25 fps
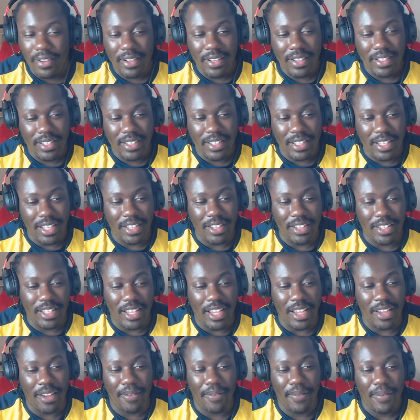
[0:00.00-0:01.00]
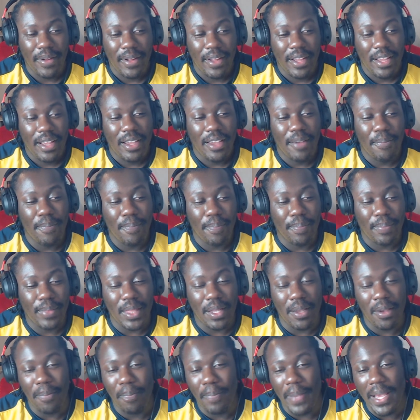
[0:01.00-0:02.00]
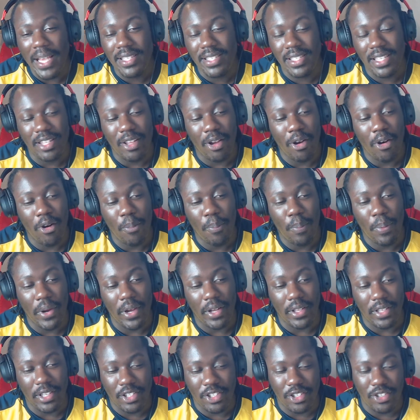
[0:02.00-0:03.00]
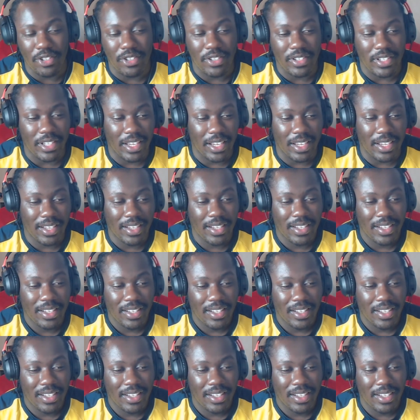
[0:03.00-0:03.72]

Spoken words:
the basically the whole point of the tune, yeah,